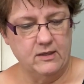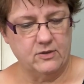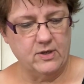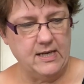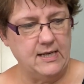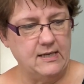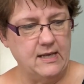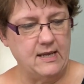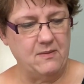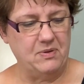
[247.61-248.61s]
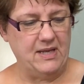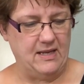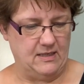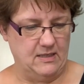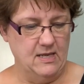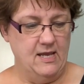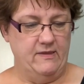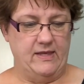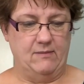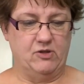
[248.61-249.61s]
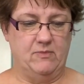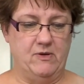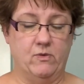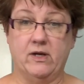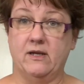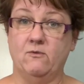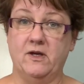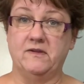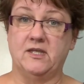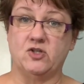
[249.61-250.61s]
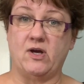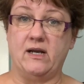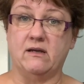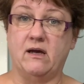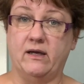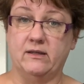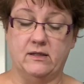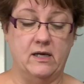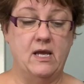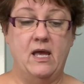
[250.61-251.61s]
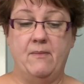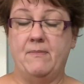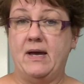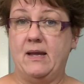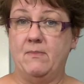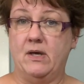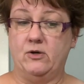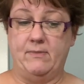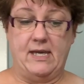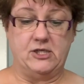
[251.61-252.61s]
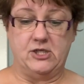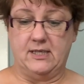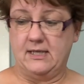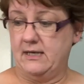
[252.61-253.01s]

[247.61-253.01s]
green, and pink that I'm gonna be working with to try to color my model magic.